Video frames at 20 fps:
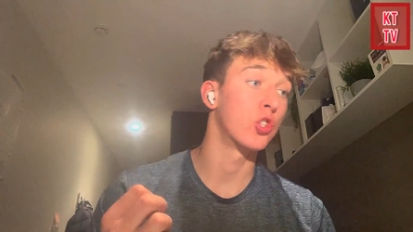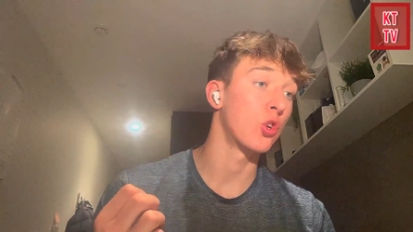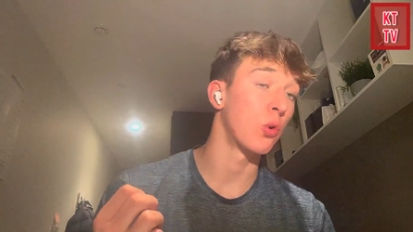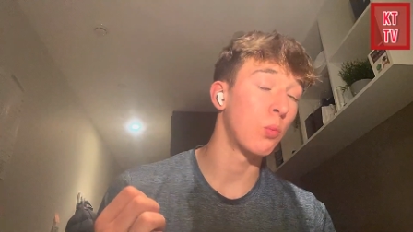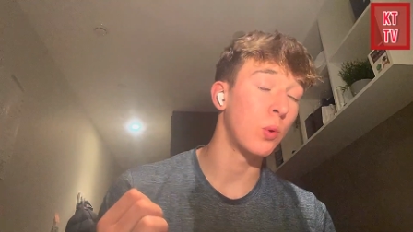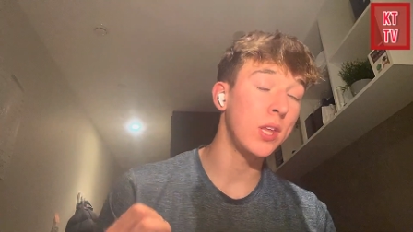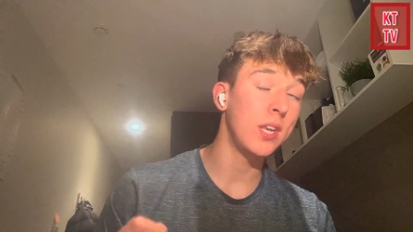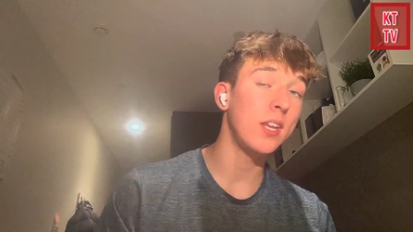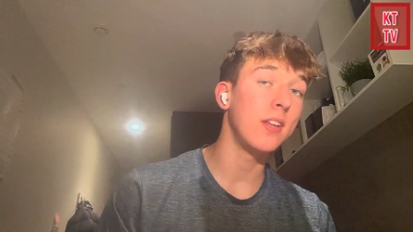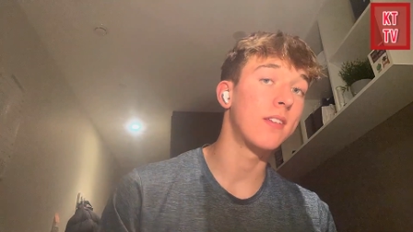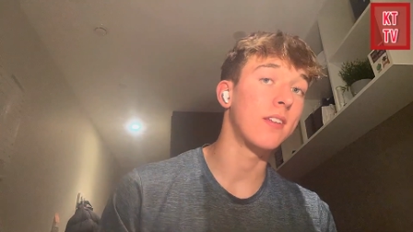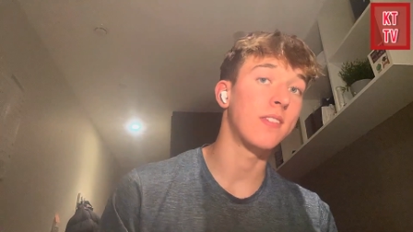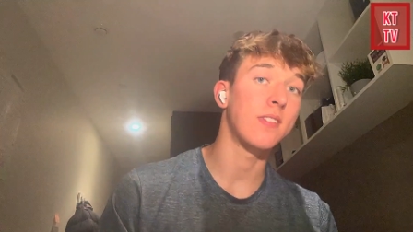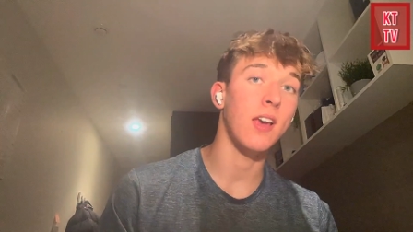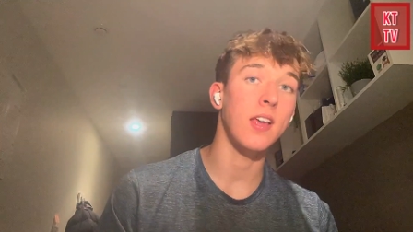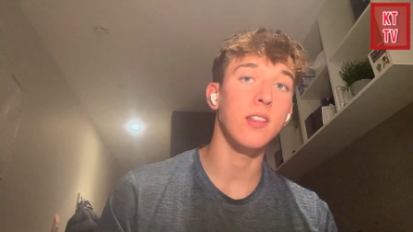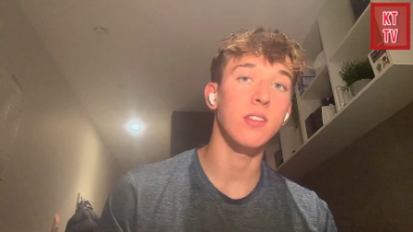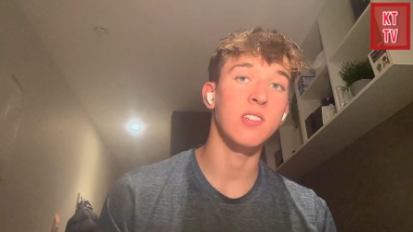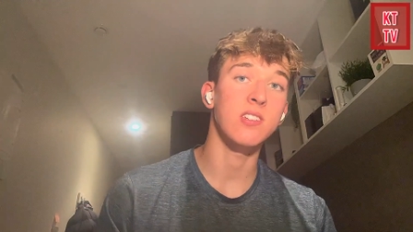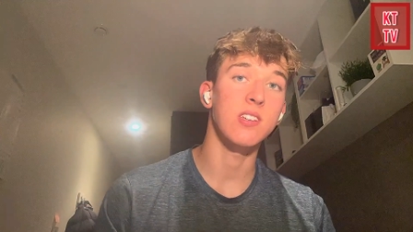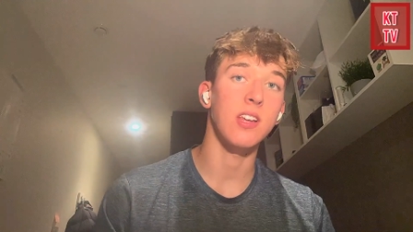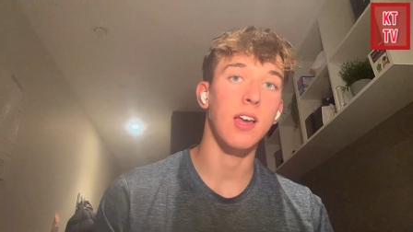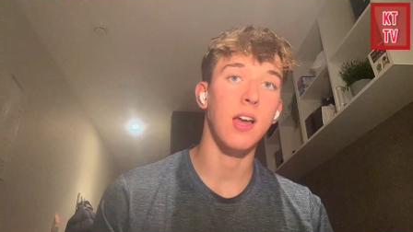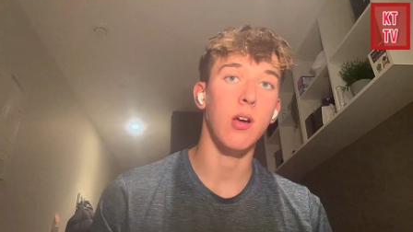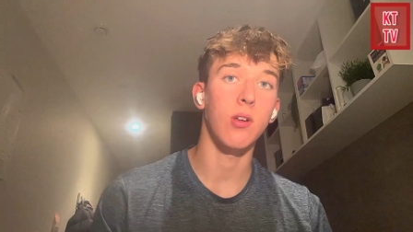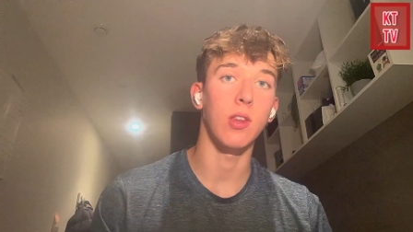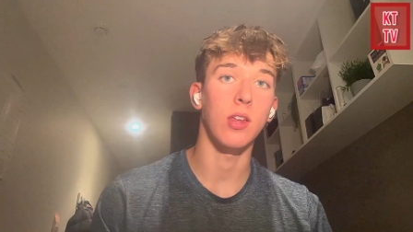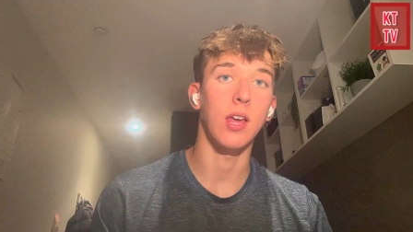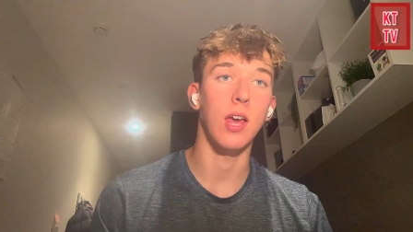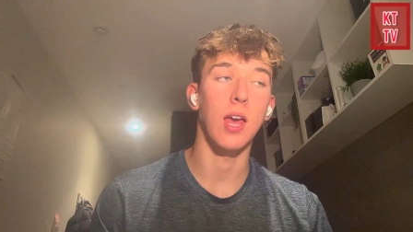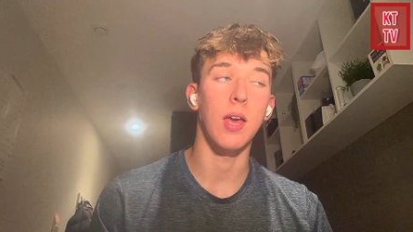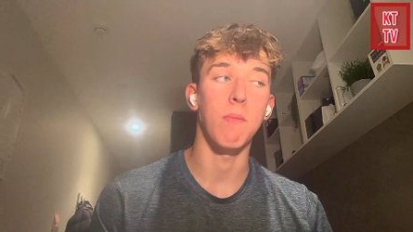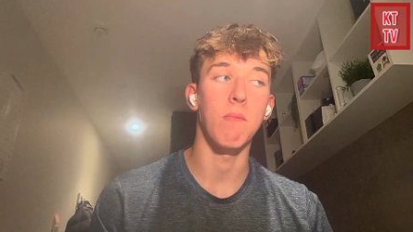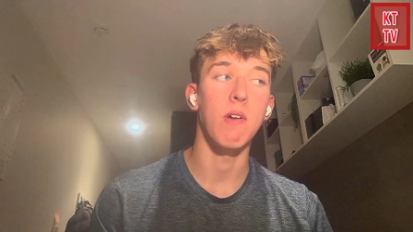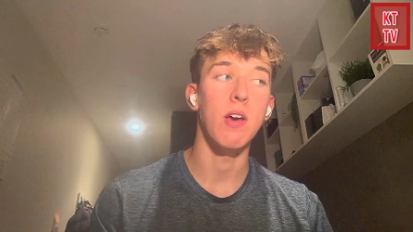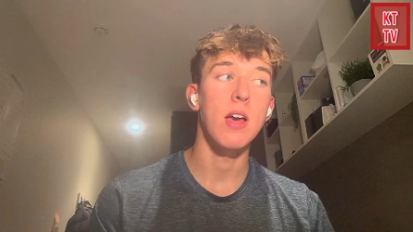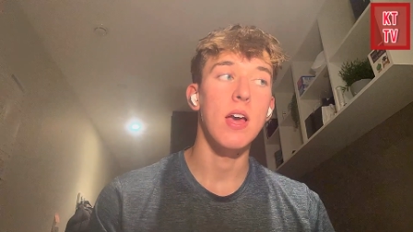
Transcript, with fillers: So we need to take the sting out of the game.